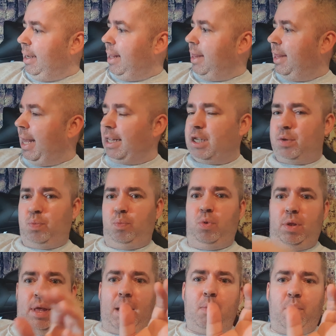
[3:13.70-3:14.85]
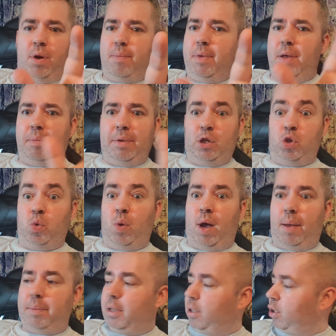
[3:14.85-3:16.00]
That would have made me so
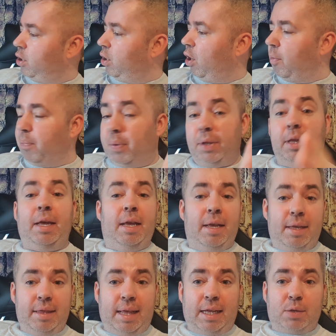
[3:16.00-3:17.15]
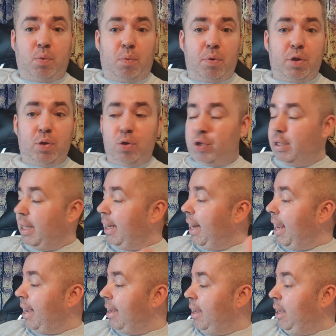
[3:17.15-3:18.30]
happy at the start, but that's what we're using
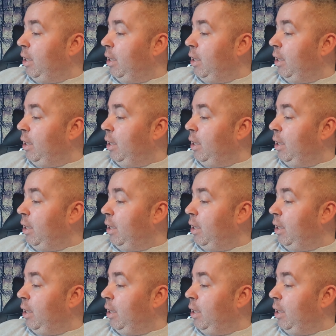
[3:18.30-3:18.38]
today.